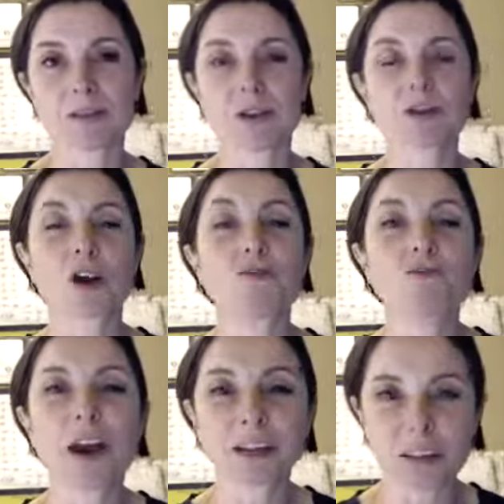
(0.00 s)
those
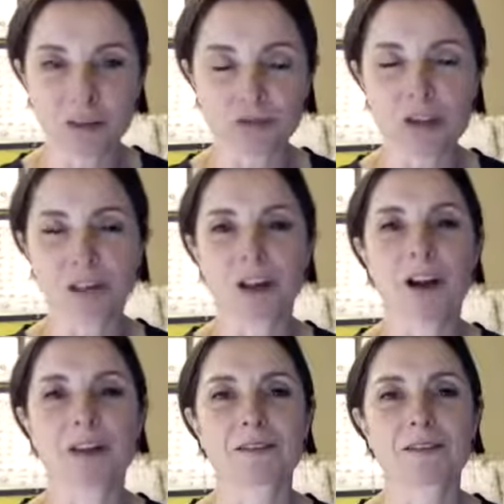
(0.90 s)
hereditary
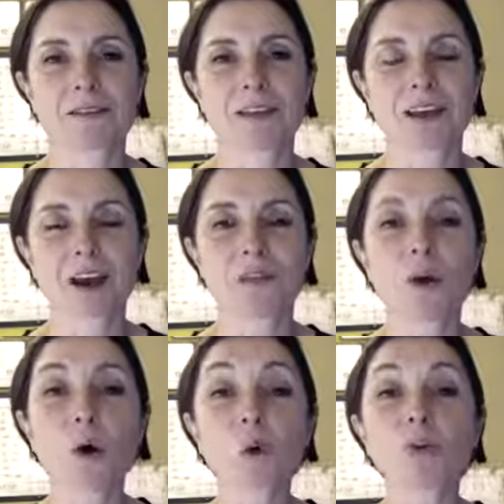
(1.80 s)
cycles that
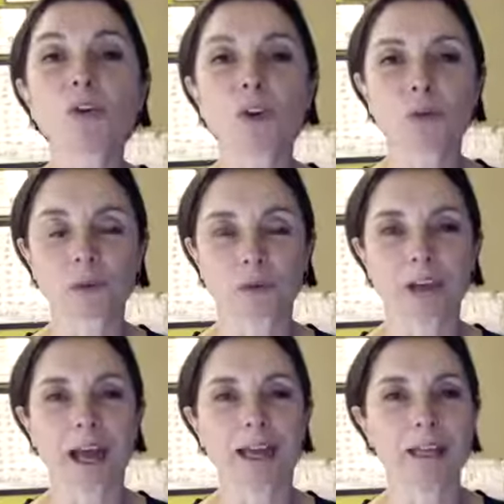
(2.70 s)
also
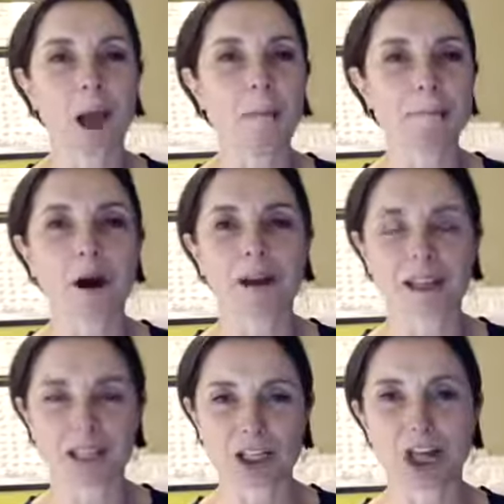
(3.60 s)
create a
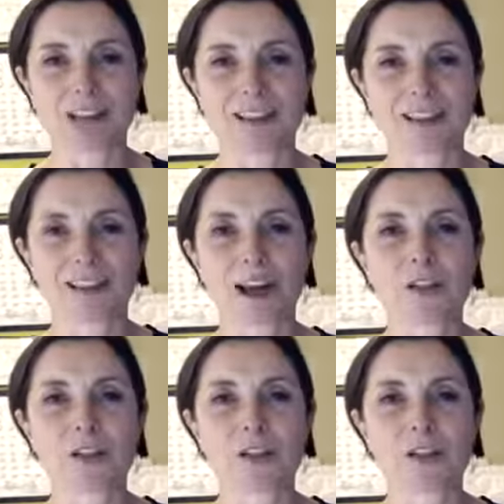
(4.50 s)
mind chatter,